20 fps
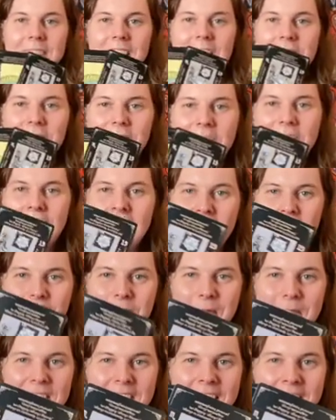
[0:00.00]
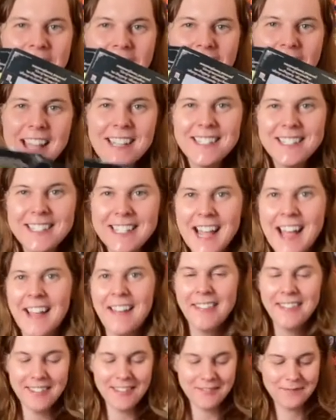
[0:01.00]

of Cups and Death.